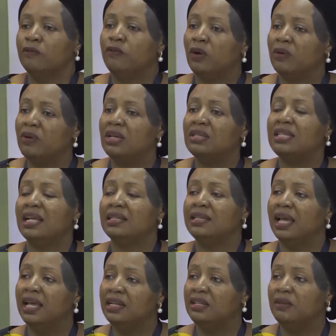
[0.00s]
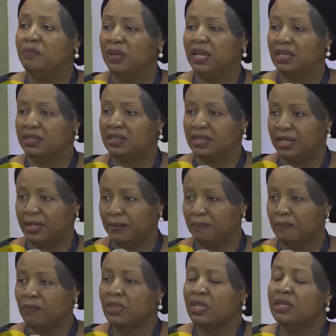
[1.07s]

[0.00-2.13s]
For us at NDPHC,